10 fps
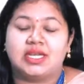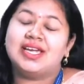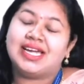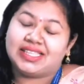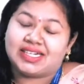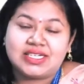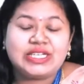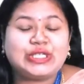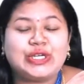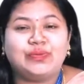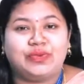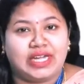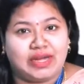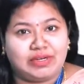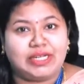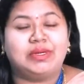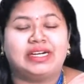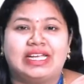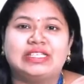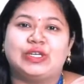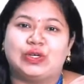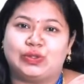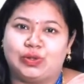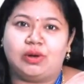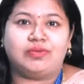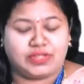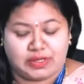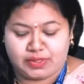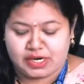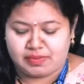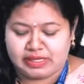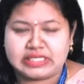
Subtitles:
That is the reason we have named it as zeroth law of thermodynamics.